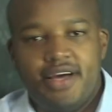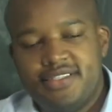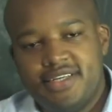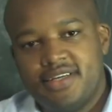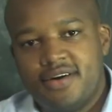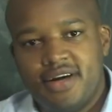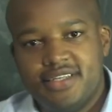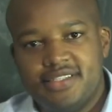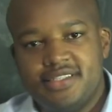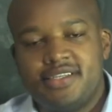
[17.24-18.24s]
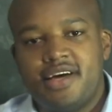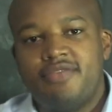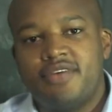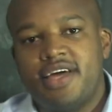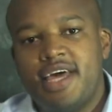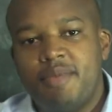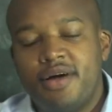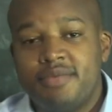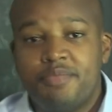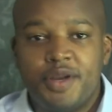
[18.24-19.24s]
financial sector crisis, South Africa came
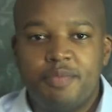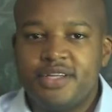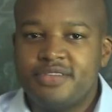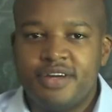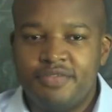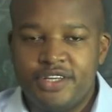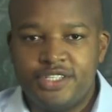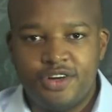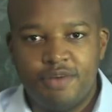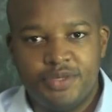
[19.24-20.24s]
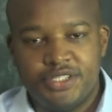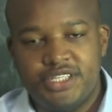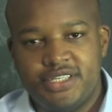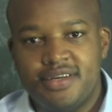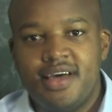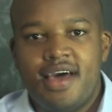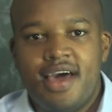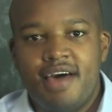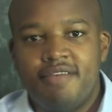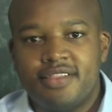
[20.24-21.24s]
out in pretty much a very strong position,
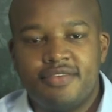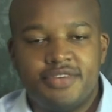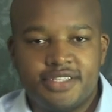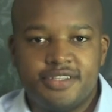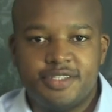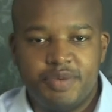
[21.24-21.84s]
having the fiscal